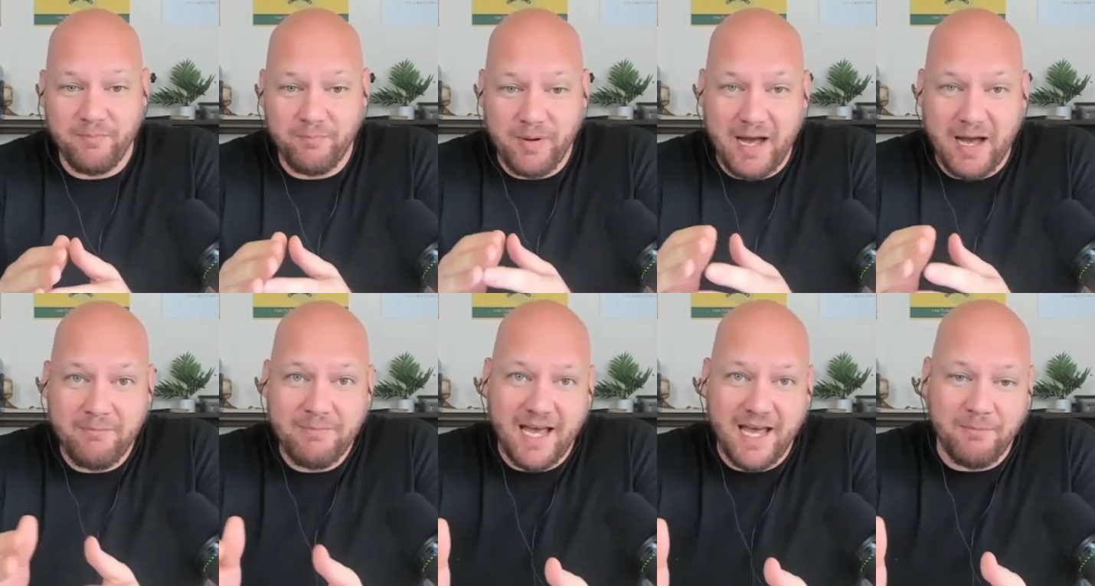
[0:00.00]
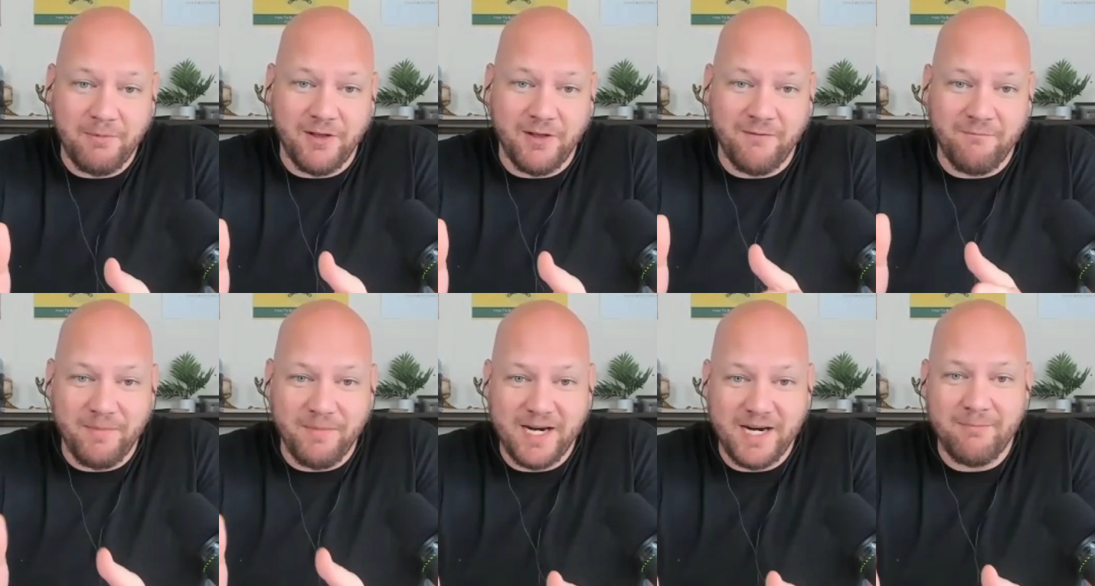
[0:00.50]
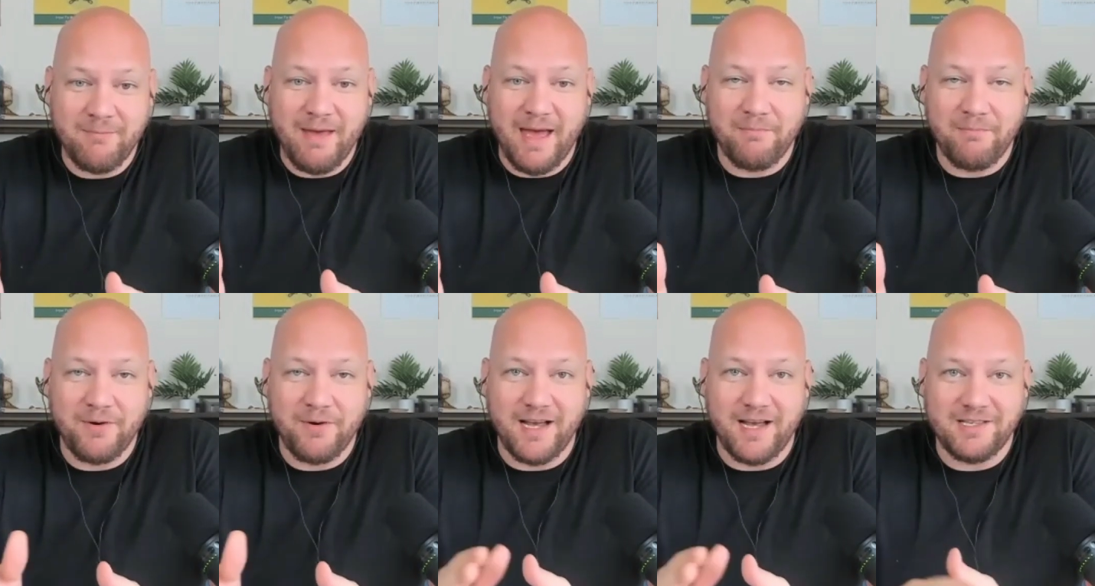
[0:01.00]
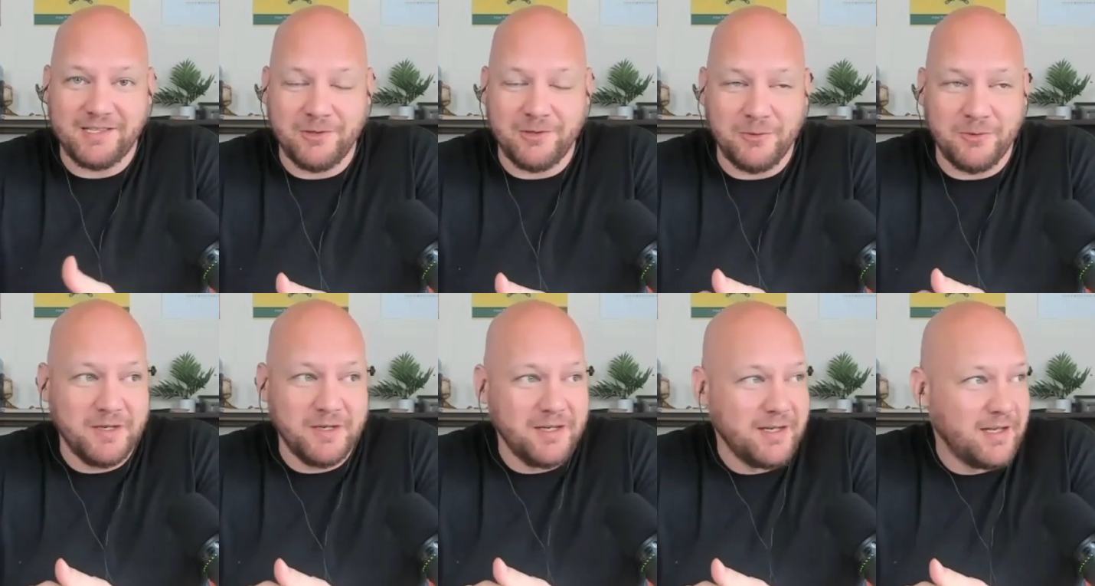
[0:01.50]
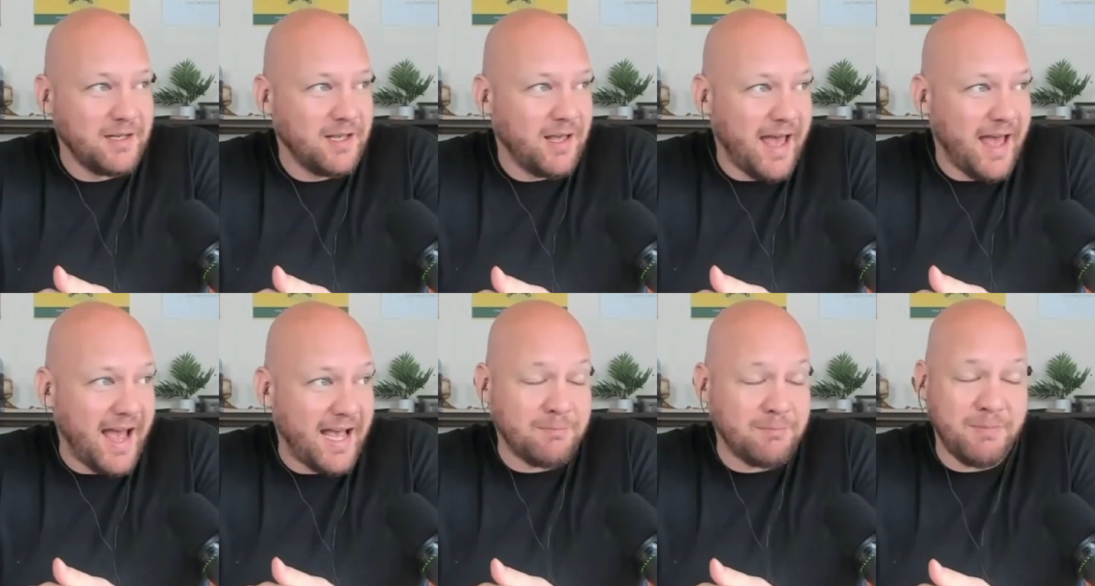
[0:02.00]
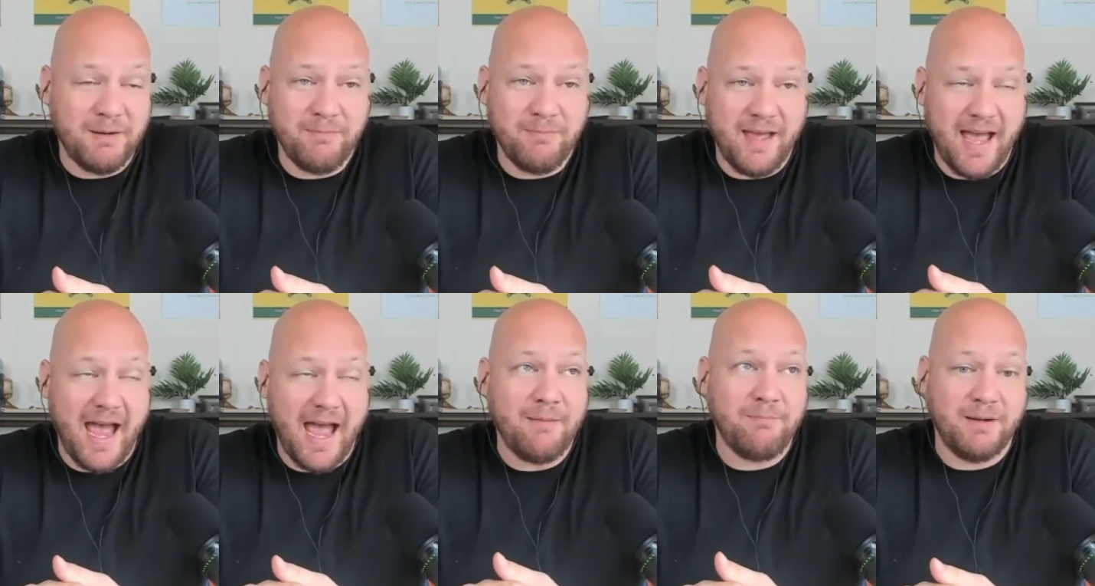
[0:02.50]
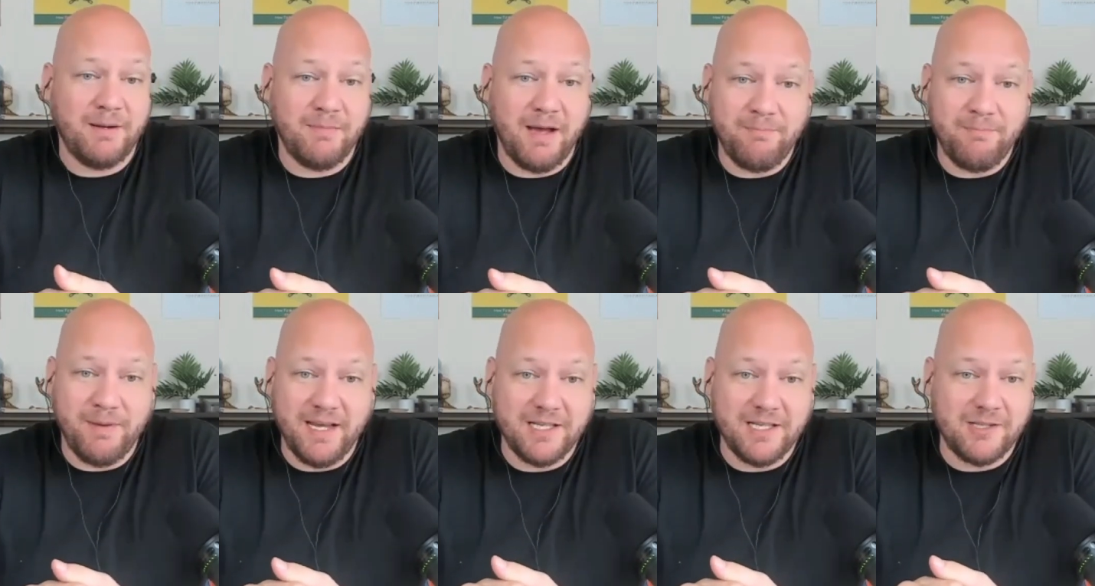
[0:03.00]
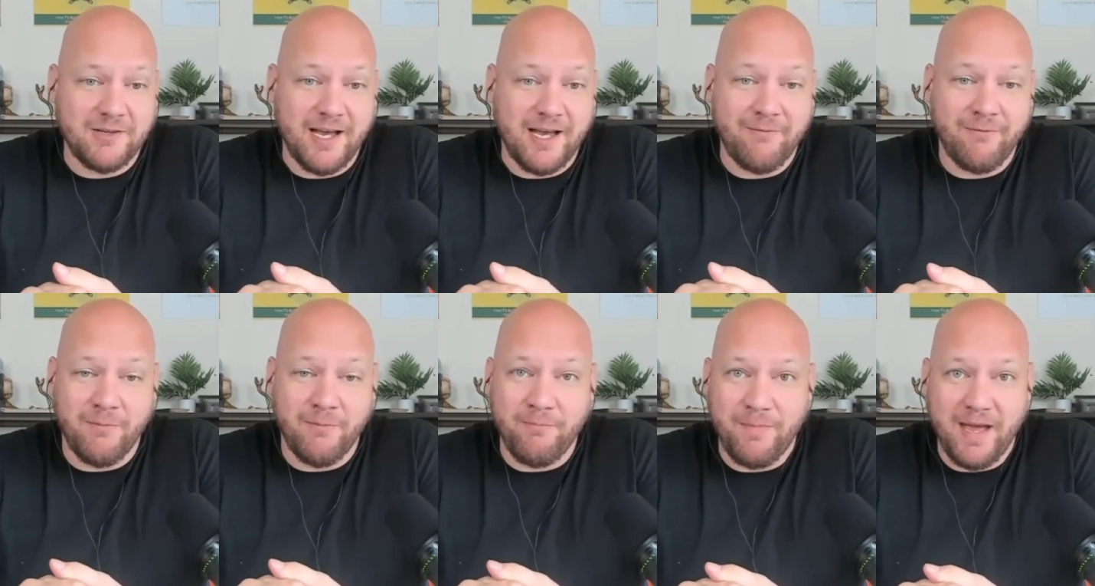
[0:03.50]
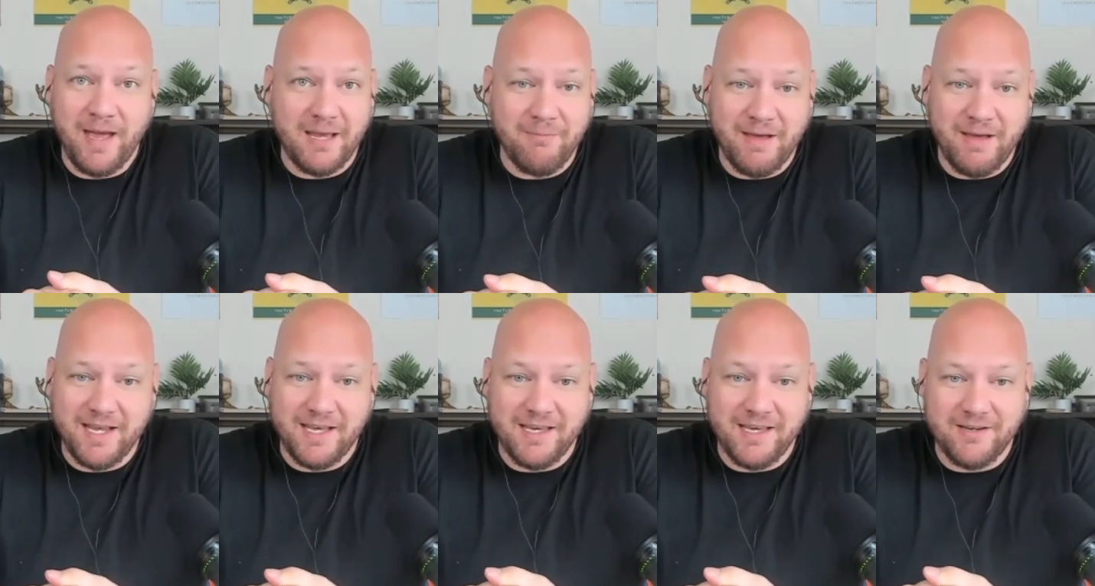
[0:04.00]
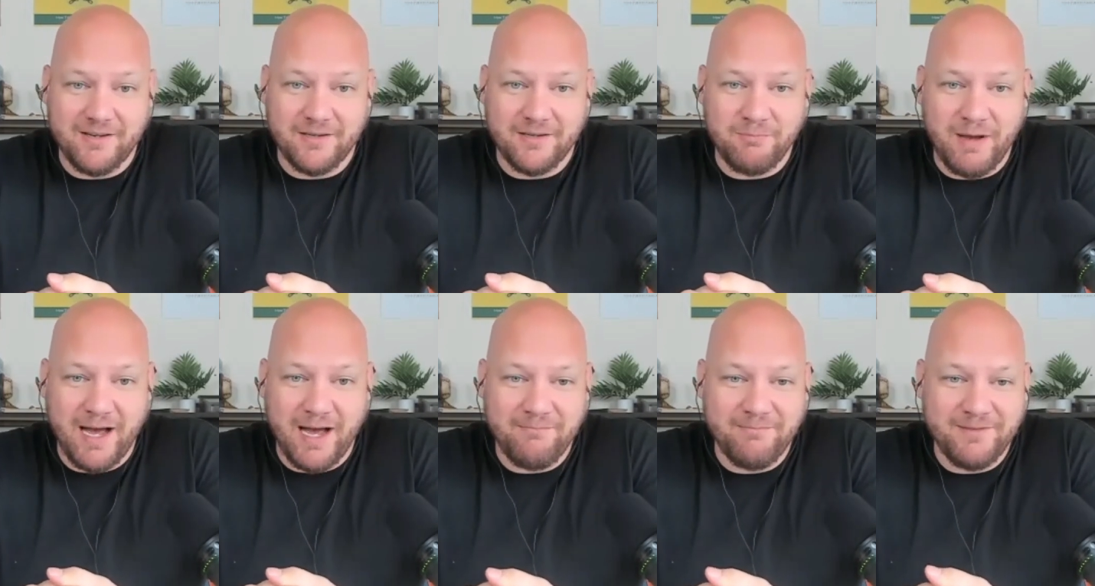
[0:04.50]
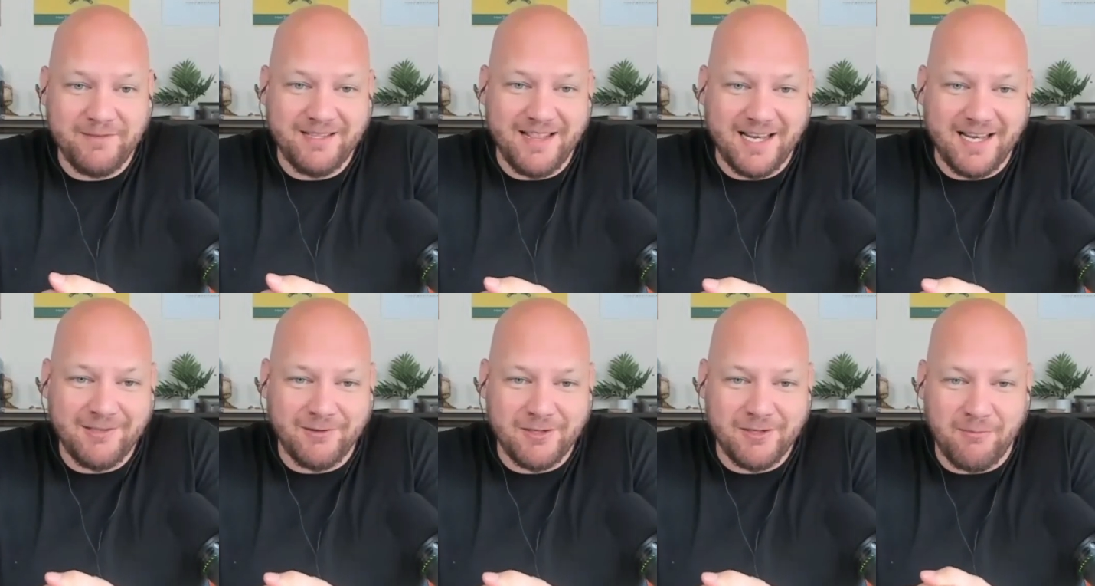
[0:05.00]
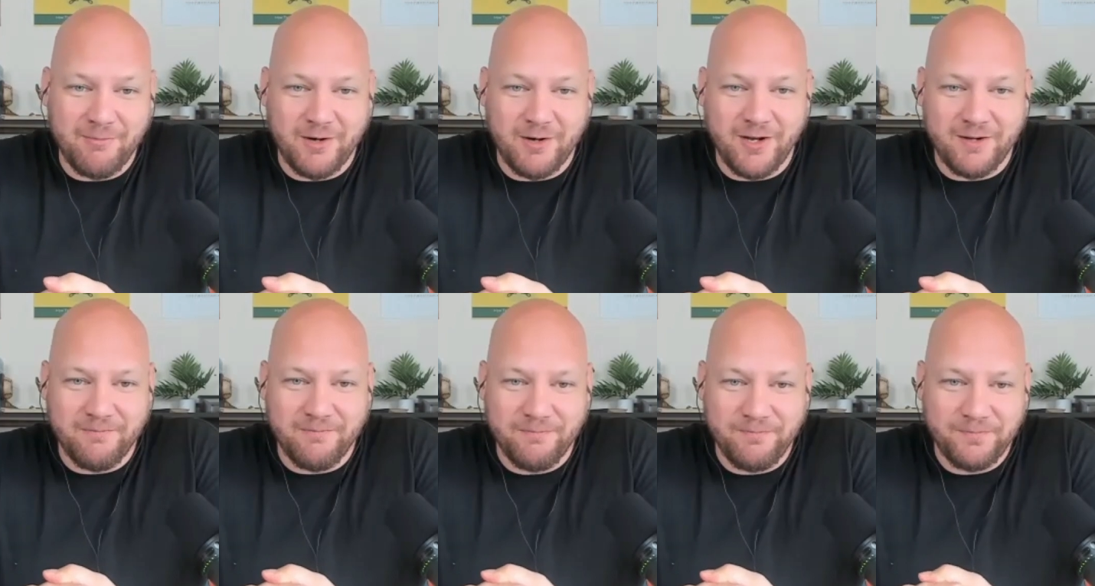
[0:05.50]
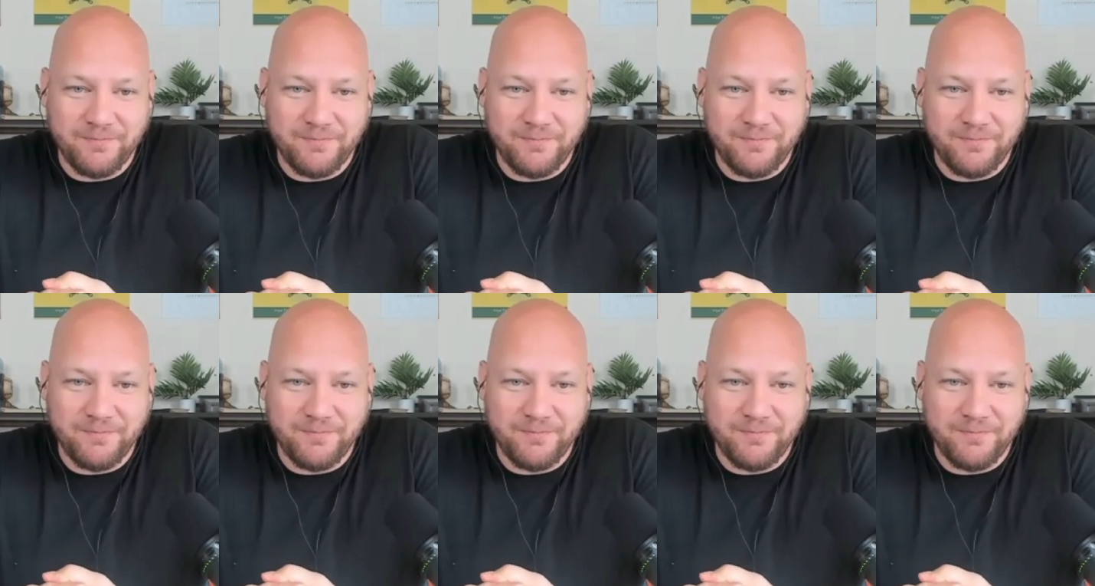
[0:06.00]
Bob Keppel of Money Map Press, who has been had been my biggest client for many, many years. Bob, thanks for coming on.